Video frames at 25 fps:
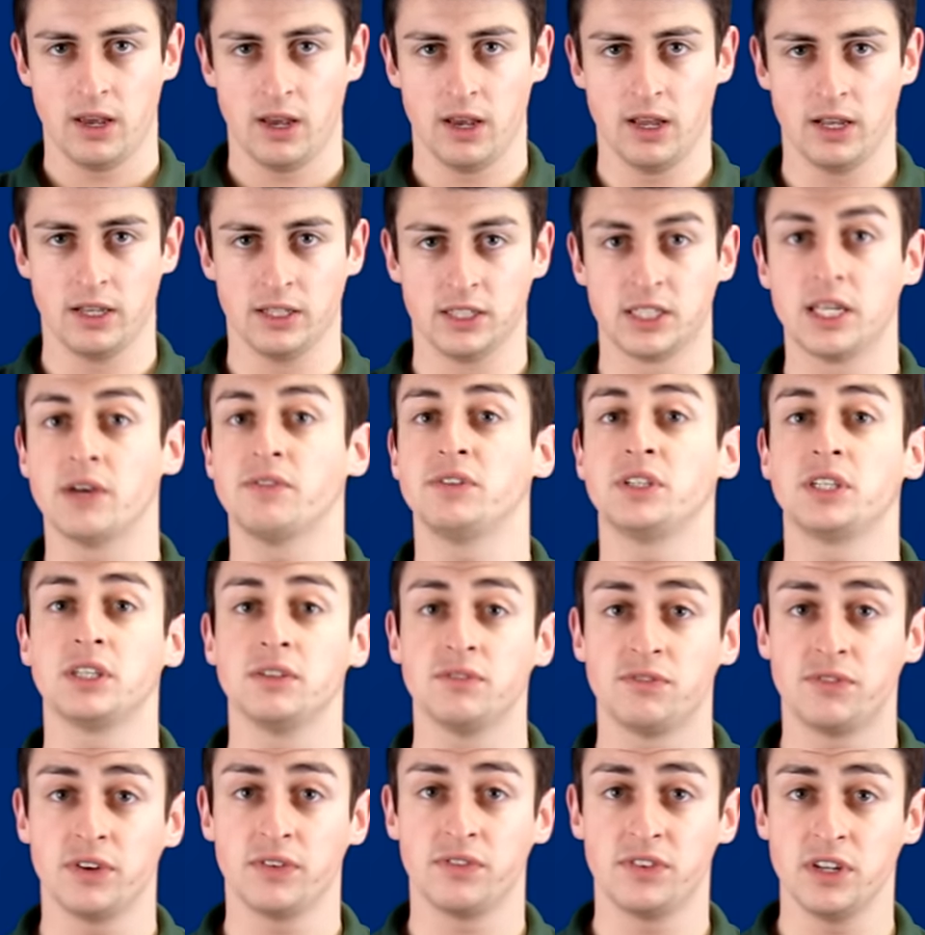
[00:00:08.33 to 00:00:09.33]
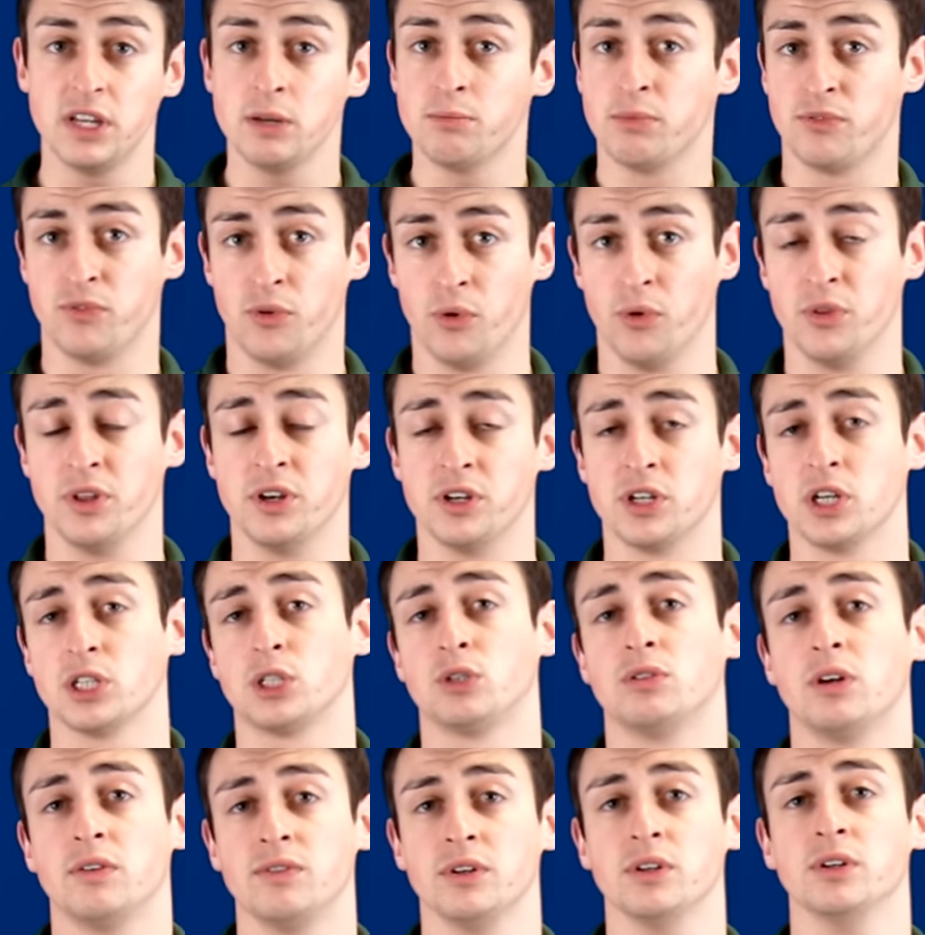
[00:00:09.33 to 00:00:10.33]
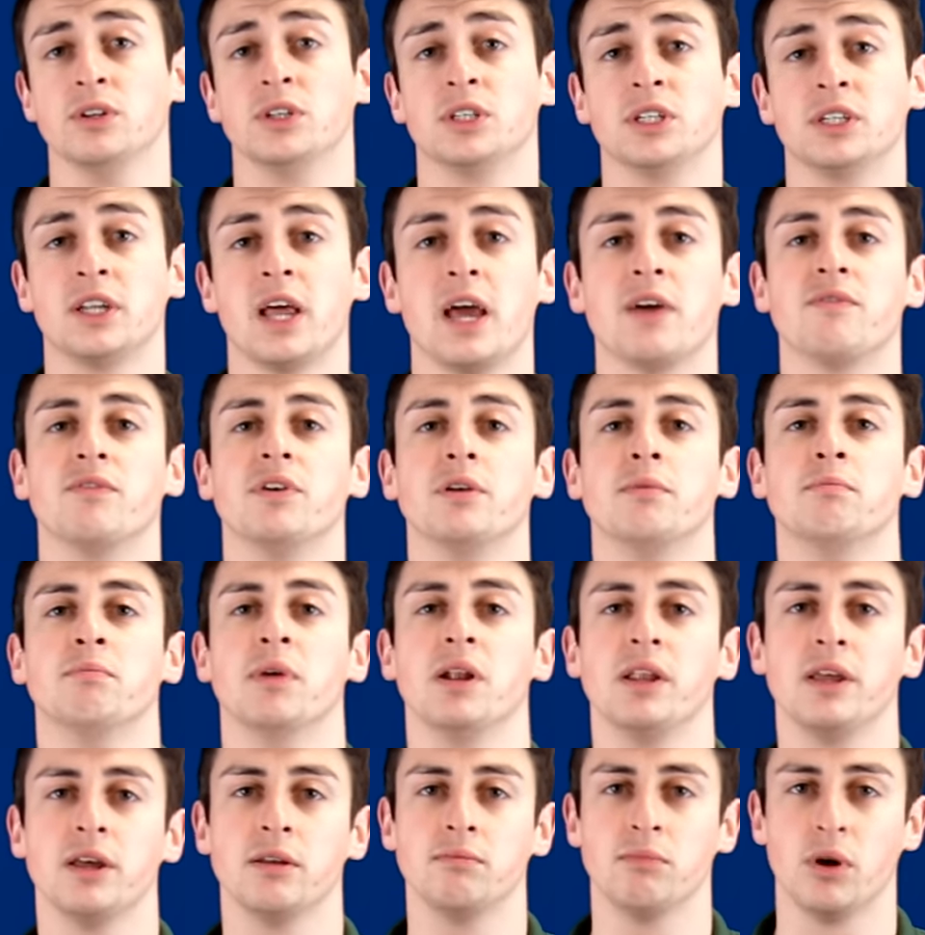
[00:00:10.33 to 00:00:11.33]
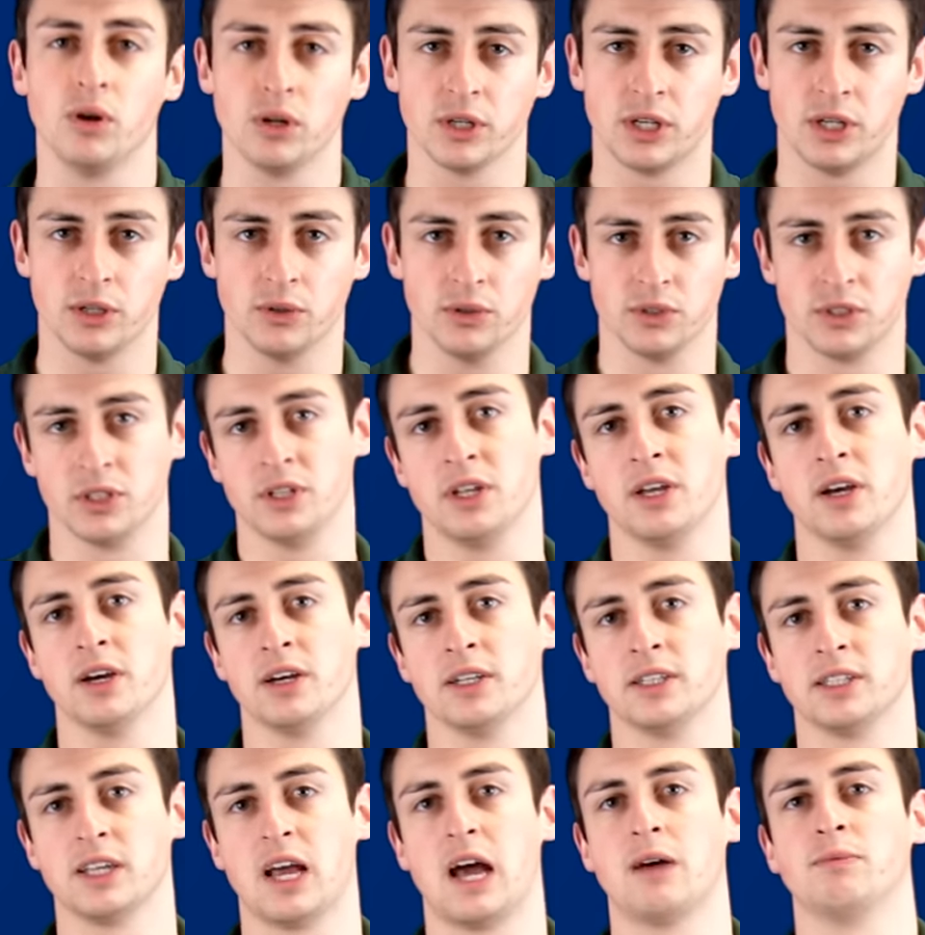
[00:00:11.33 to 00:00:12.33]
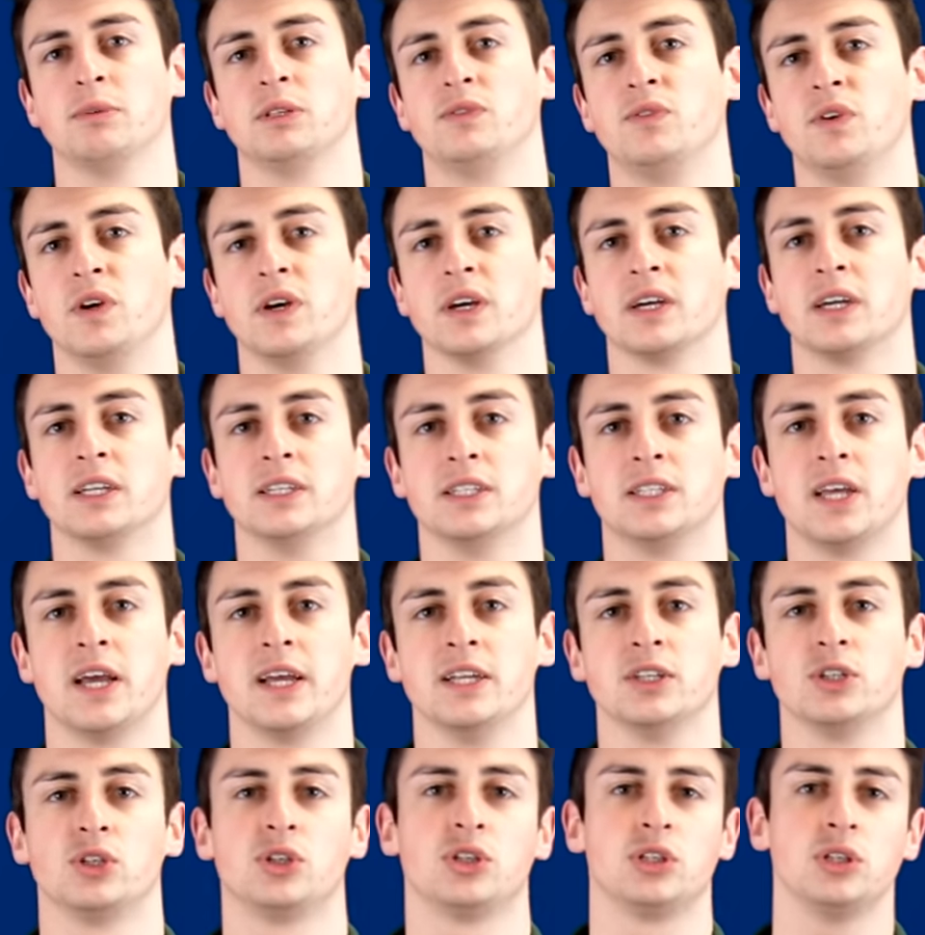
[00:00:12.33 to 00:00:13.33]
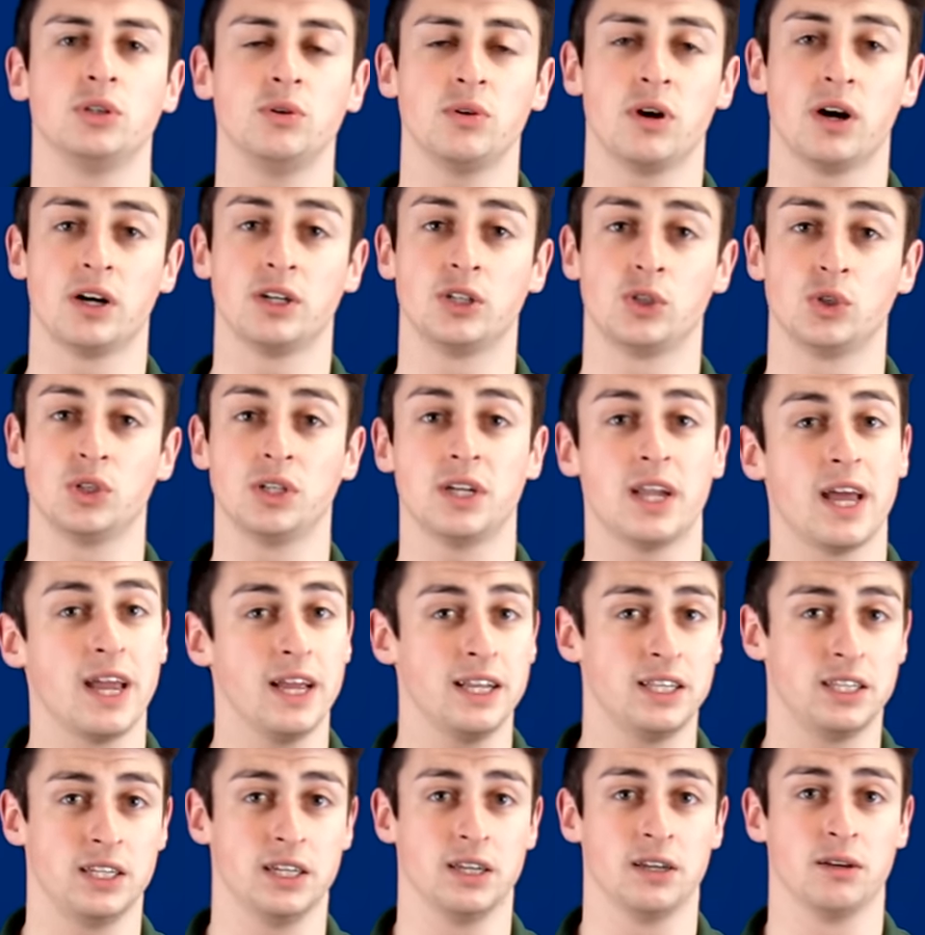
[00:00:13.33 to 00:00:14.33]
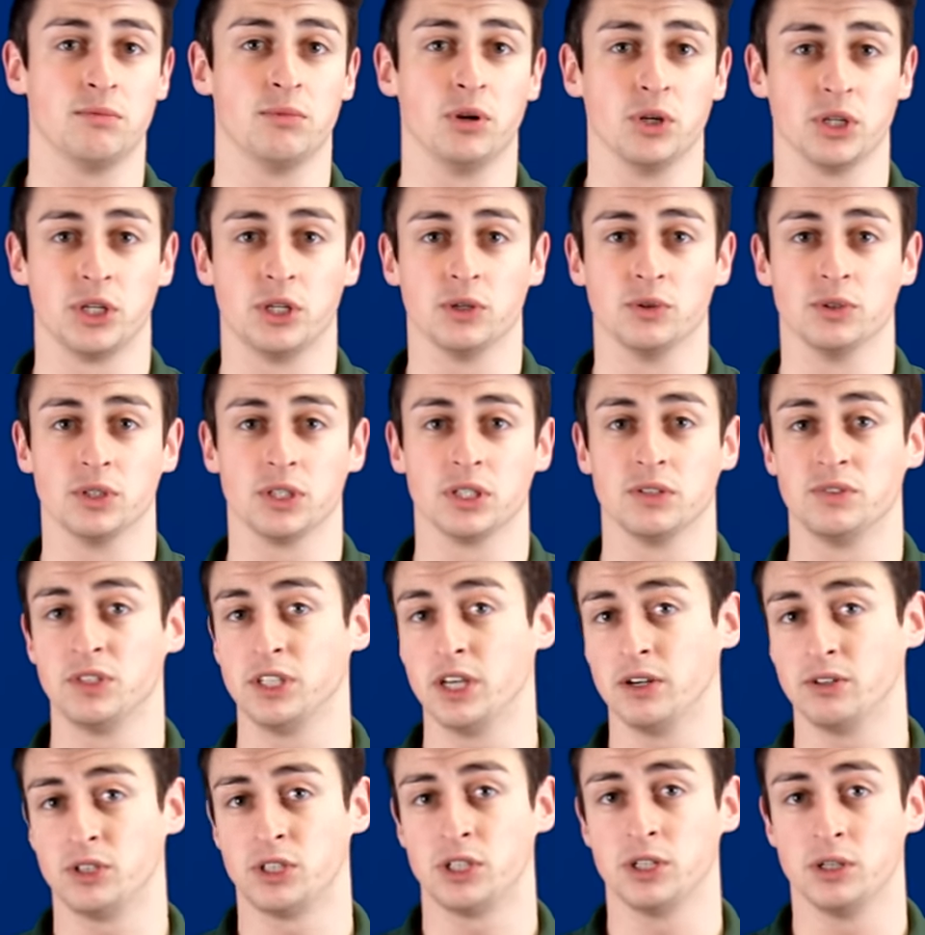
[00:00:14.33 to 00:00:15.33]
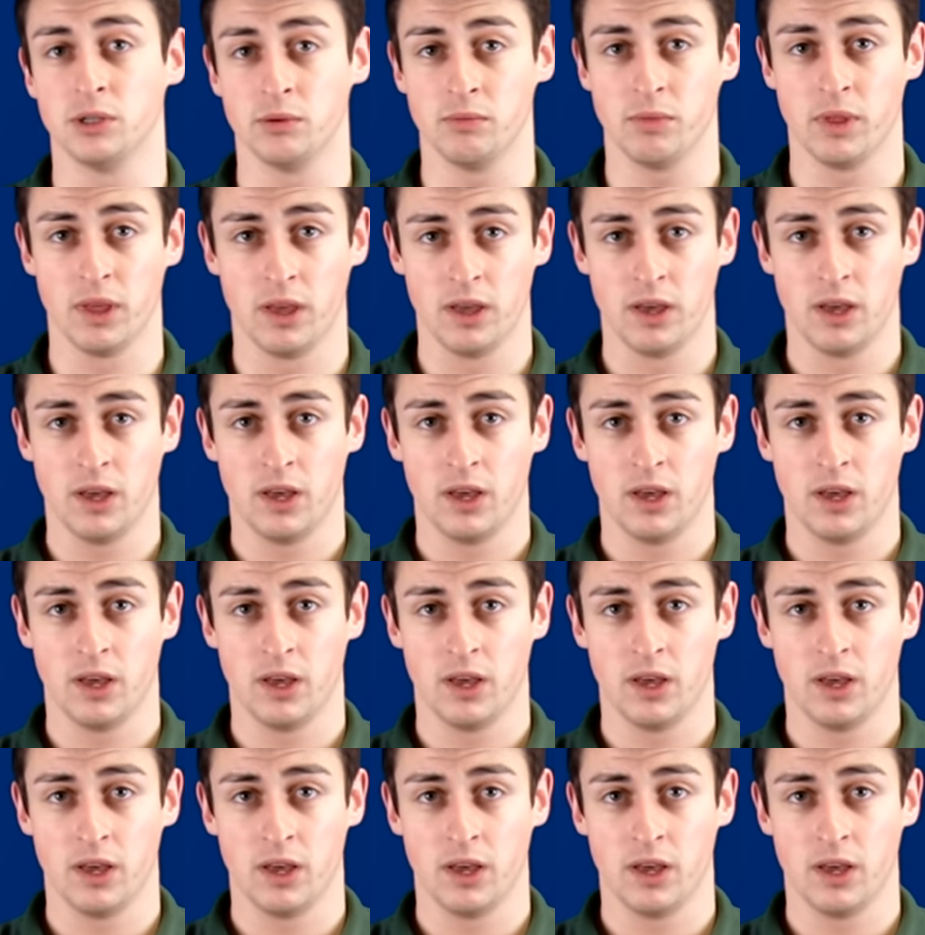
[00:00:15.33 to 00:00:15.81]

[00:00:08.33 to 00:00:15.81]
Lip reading: In 1750, before the Industrial Revolution, every million molecules in the Earth's atmosphere contained 280 molecules of CO2.